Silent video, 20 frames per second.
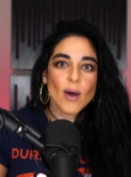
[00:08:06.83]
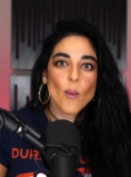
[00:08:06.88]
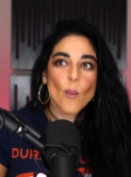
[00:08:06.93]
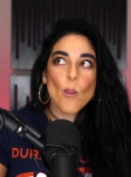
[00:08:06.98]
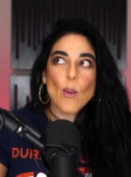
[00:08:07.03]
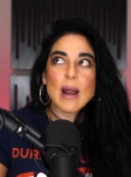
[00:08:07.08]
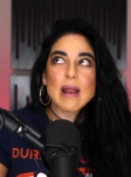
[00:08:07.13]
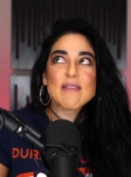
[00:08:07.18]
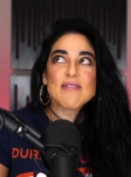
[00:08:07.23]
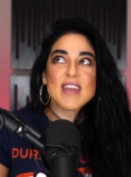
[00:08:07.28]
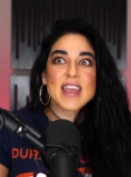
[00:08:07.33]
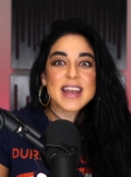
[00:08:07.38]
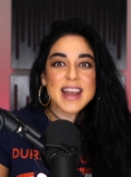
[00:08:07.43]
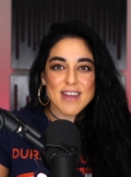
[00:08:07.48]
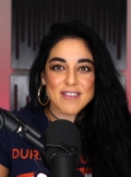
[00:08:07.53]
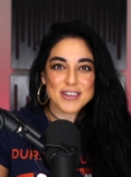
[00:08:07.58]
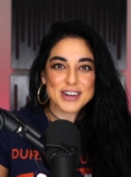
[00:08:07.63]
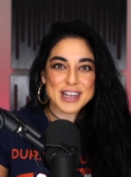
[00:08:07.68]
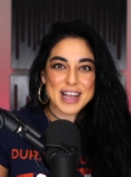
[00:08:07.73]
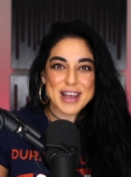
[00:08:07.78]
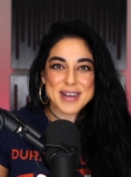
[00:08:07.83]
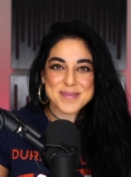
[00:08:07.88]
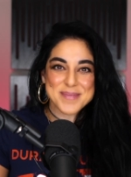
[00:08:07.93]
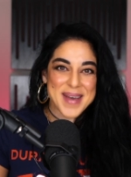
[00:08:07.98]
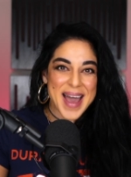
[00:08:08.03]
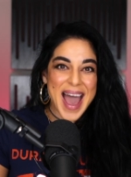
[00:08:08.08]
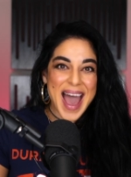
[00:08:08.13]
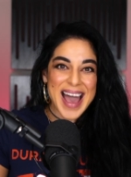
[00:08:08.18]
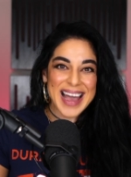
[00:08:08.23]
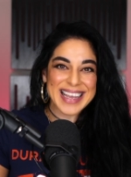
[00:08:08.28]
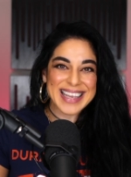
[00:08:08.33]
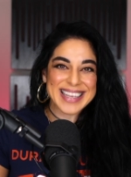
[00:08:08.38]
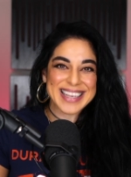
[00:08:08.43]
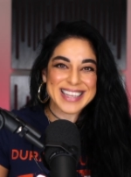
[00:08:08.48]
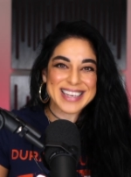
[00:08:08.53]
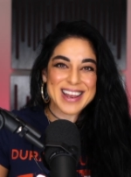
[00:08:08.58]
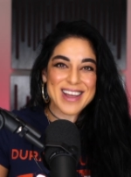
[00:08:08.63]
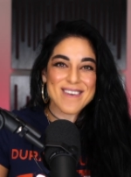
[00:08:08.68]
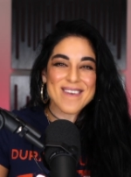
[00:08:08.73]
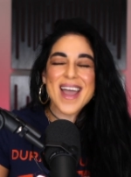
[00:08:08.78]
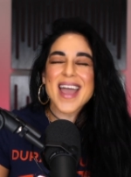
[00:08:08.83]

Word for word: what if they never come back, you know?